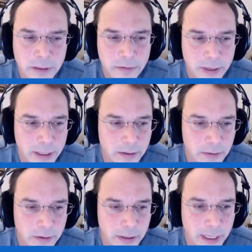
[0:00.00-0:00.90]
In fact,
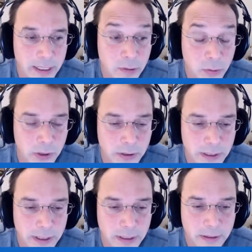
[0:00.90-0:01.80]
that's one of
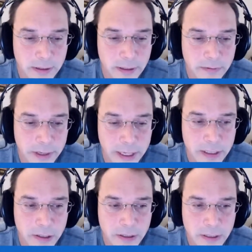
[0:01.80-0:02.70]
the
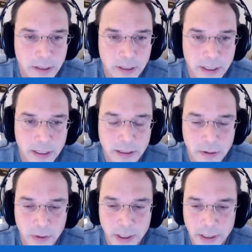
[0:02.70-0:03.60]
advantages to the
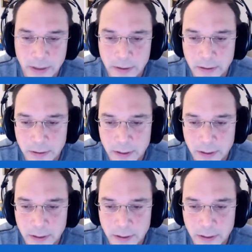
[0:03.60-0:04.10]
SD-WAN